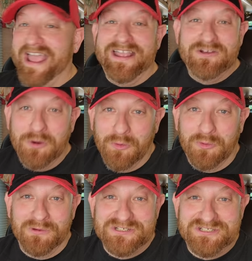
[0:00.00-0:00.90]
a
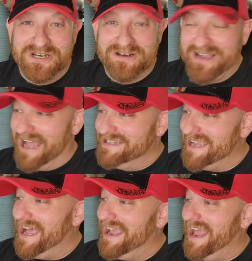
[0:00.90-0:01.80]
cool shirt,
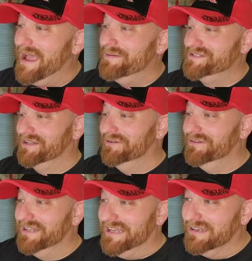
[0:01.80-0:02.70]
guys. I
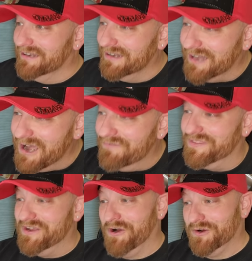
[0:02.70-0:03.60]
absolutely
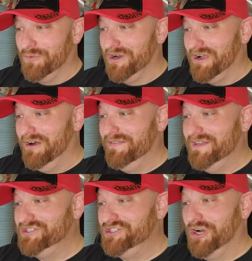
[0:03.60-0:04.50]
love the artwork on
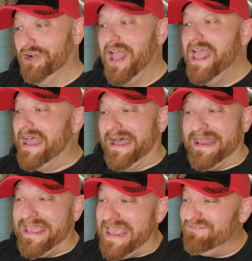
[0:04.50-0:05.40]
this shirt. And
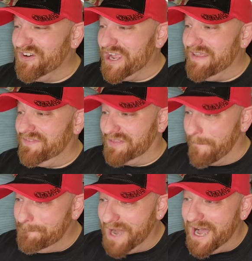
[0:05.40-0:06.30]
I can't forget that
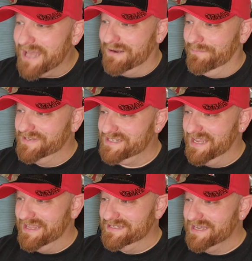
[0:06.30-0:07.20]
the bottom
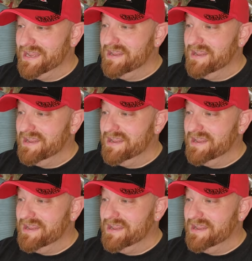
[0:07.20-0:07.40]
says,